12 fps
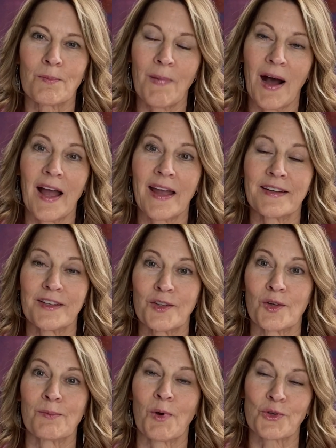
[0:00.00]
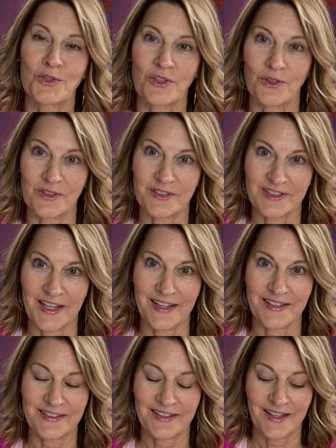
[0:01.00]
mind and your emotional
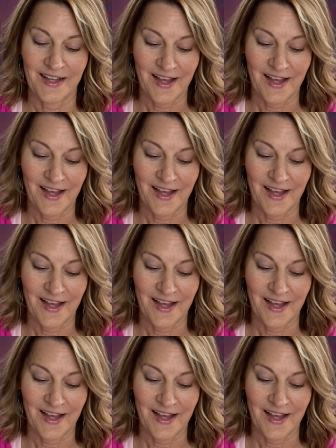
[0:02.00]
state.